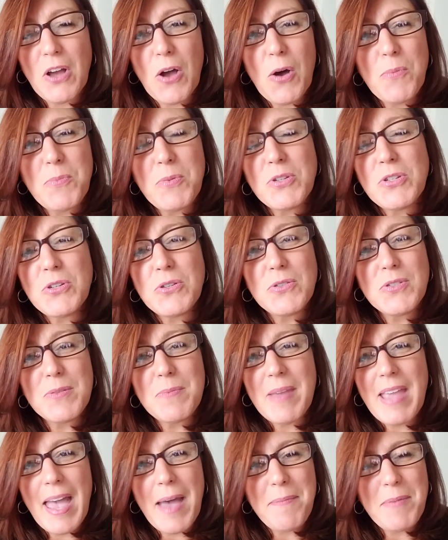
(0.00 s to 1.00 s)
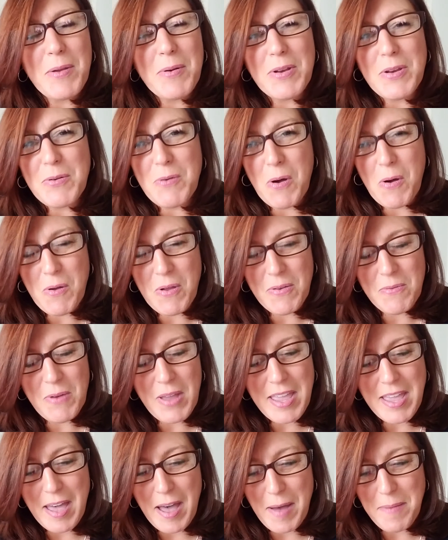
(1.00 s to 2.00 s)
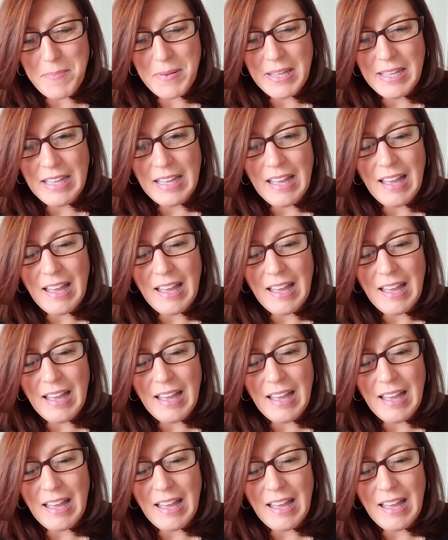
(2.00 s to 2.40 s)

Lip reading: I hope you choose to be happy when you wake up.